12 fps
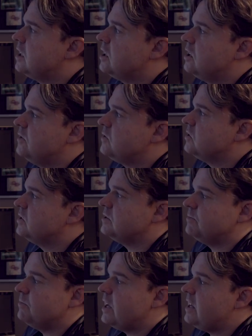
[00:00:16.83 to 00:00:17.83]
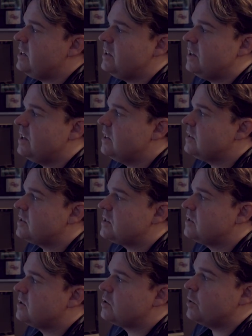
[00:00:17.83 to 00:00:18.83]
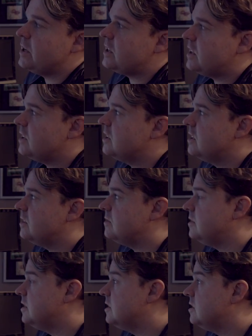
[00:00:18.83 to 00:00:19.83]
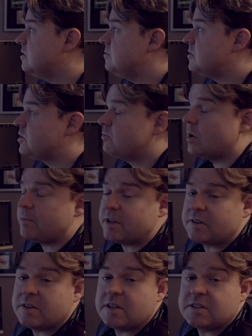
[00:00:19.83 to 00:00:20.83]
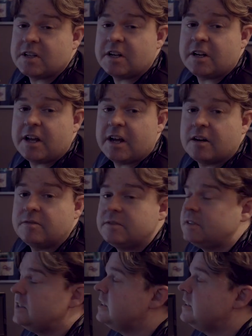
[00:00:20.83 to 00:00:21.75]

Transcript: over many years, tweaking it, you know, swapping things in and out.